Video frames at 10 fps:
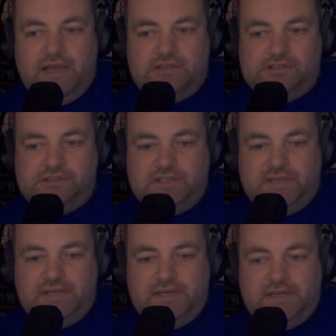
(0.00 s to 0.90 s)

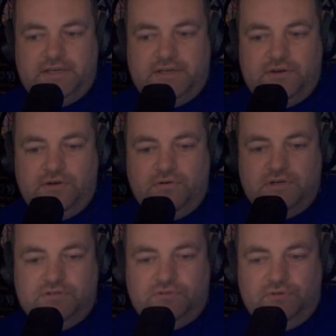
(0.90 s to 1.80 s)
actually, you don't
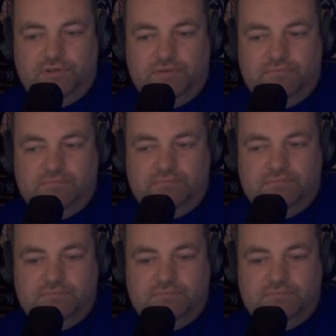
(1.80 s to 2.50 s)
control them.